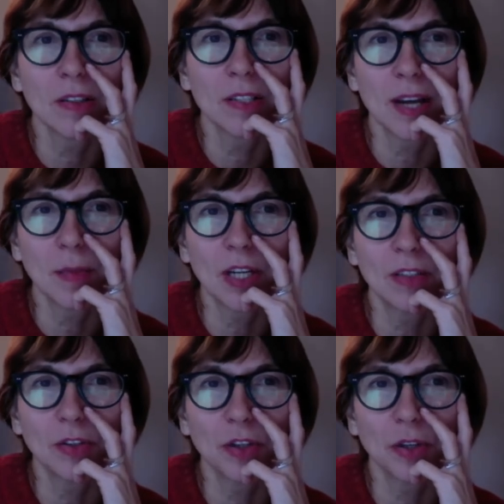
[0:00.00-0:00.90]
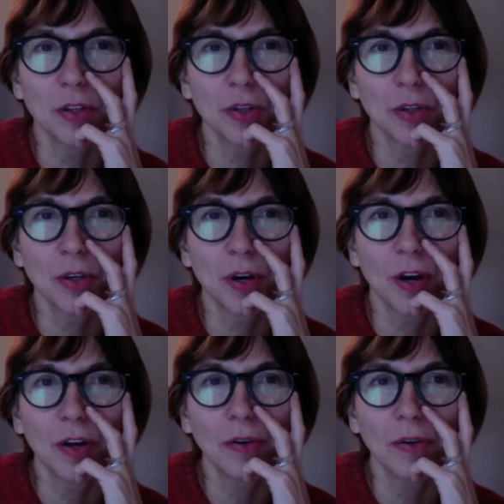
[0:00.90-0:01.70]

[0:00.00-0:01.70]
Samuel, do you know?